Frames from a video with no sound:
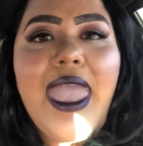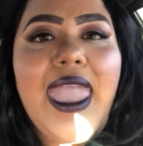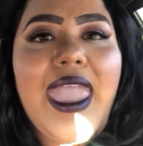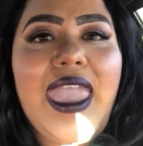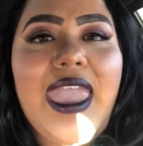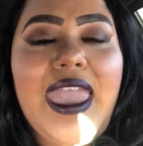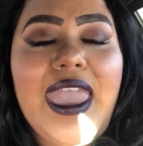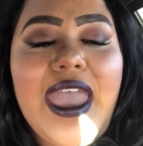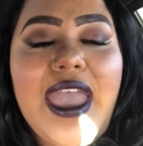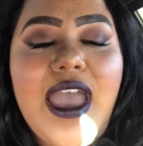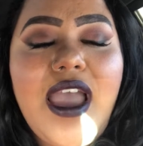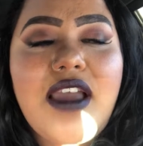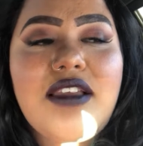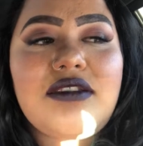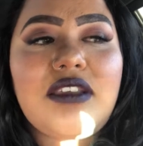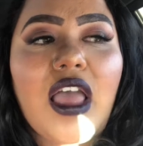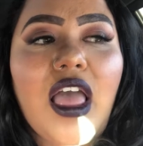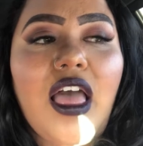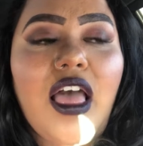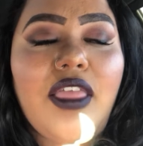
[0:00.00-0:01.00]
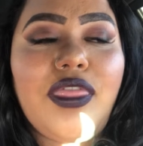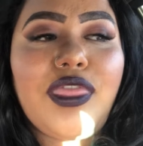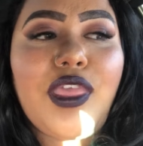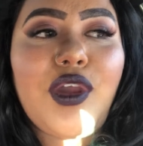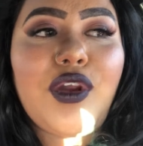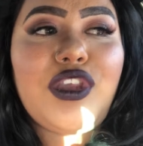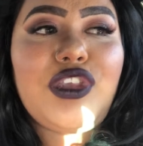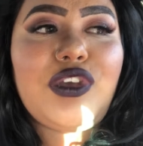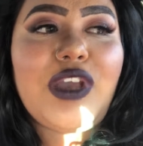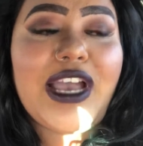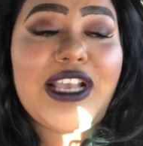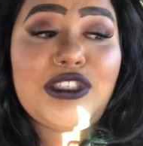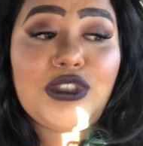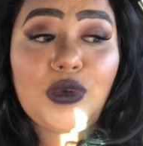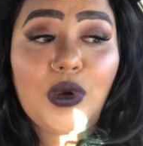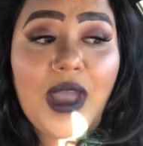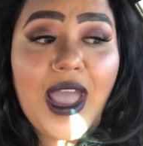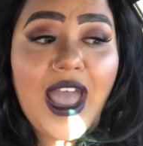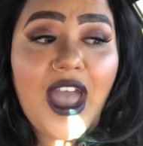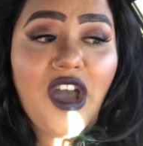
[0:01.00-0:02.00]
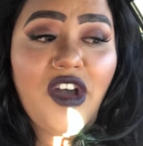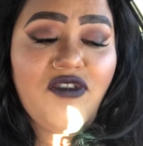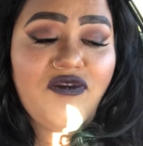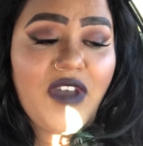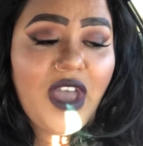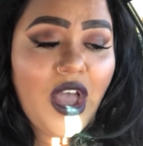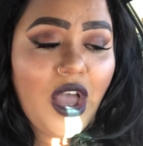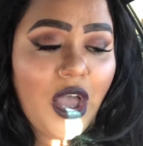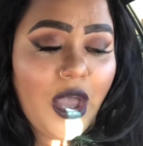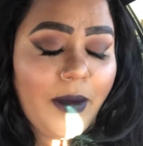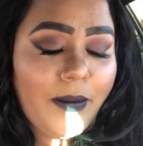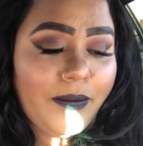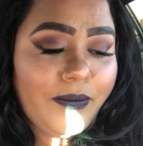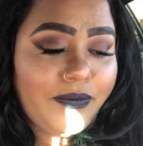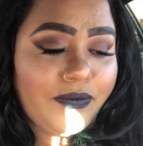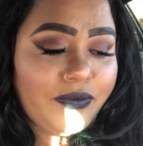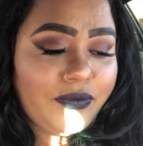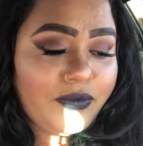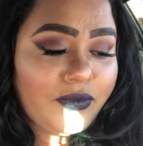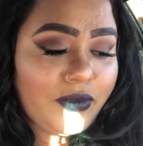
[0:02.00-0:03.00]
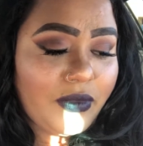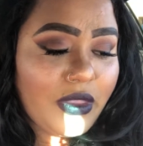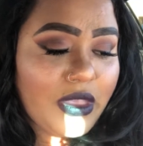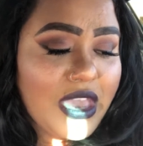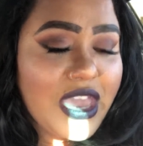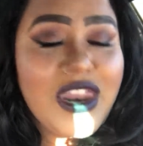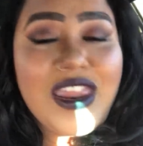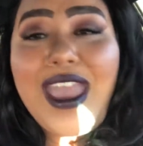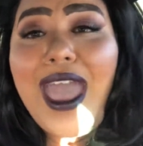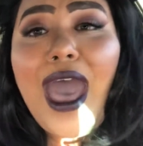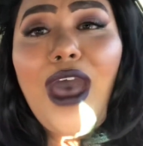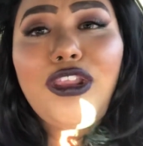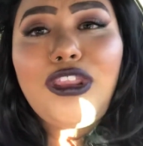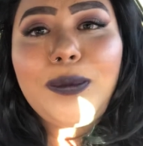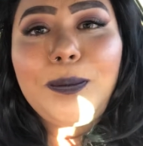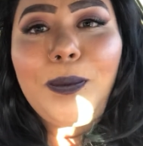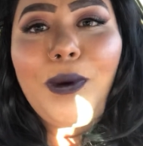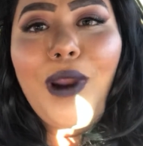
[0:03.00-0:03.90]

and there you guys don't have any health